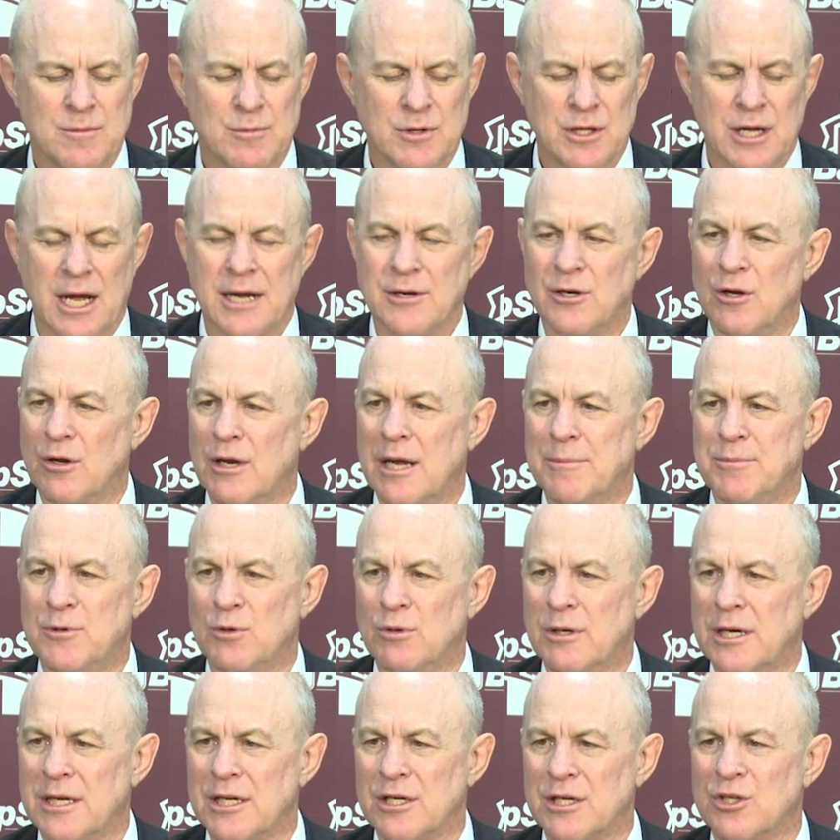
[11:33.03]
I know
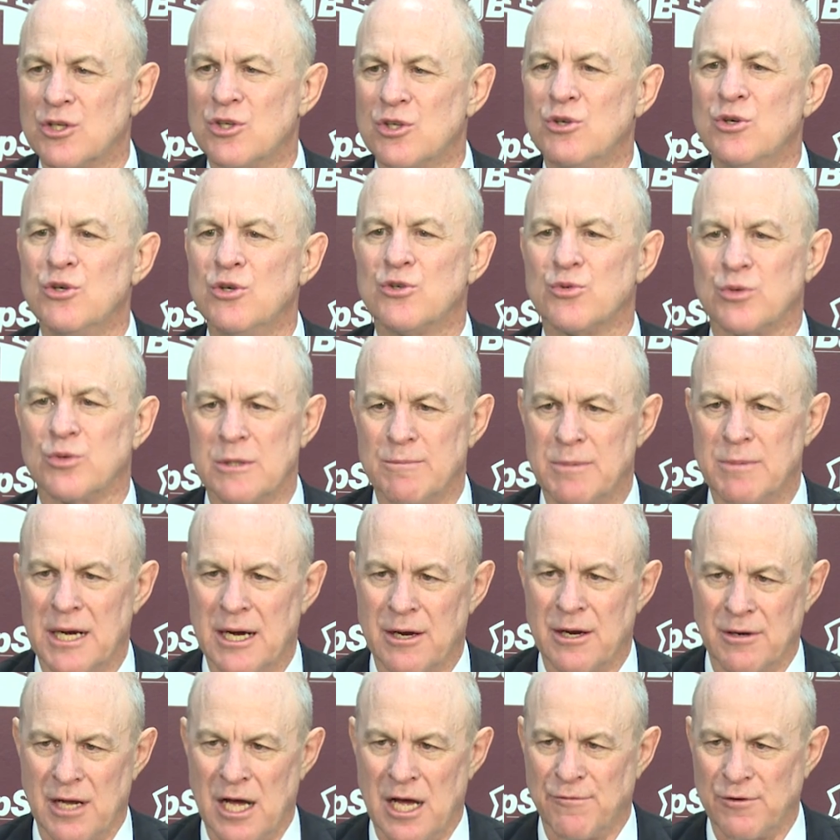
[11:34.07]
Abdul had a huge
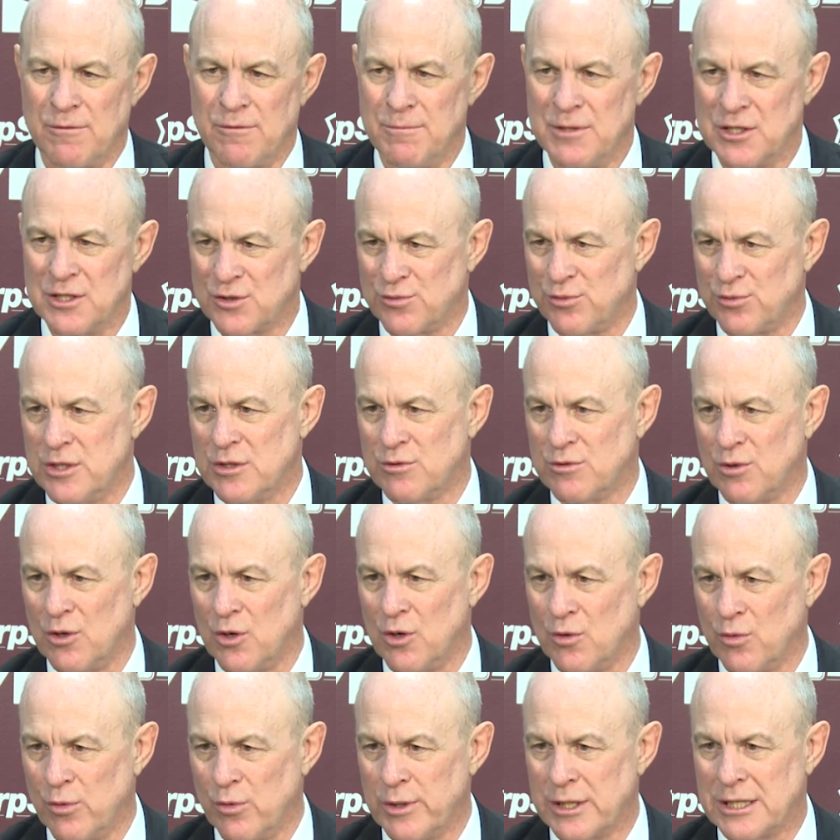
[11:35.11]
rebound off a missed free
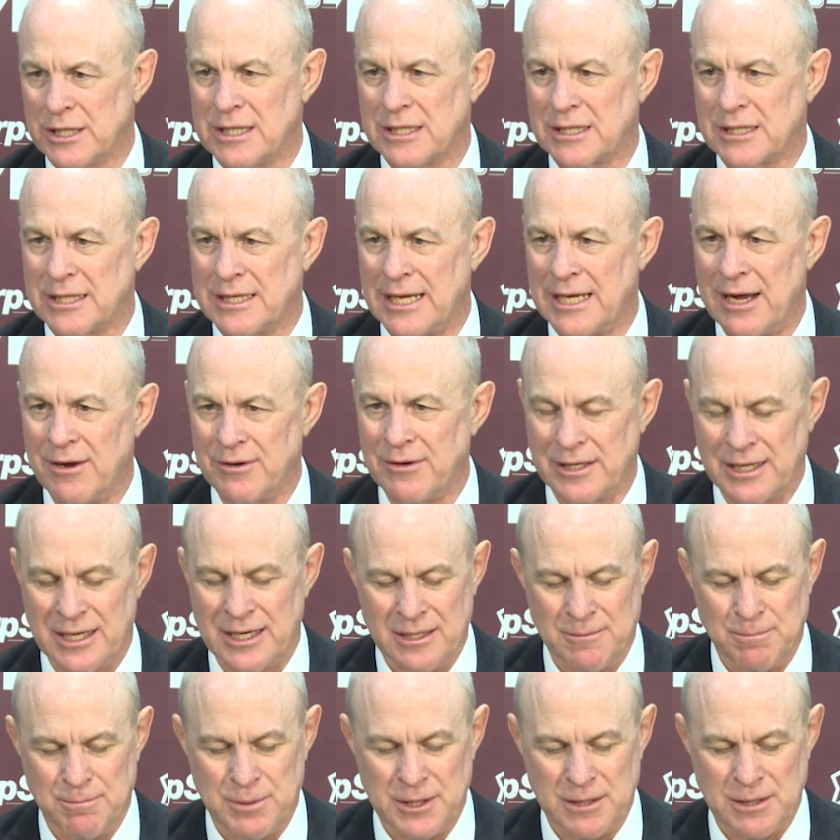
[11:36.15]
throw where he kicked it out and got
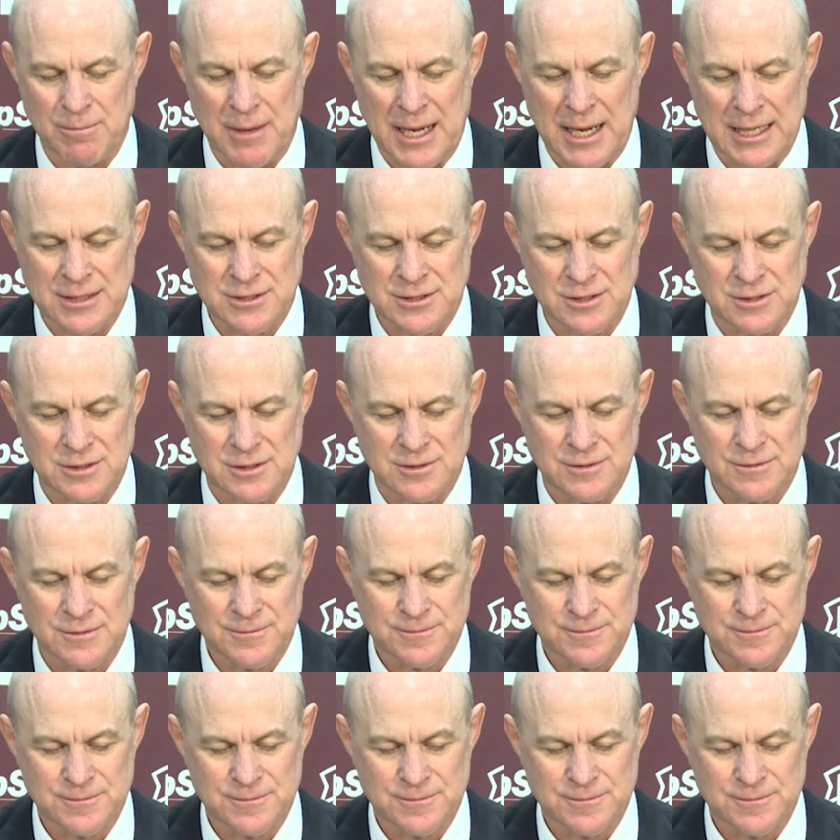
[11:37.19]
a big basket.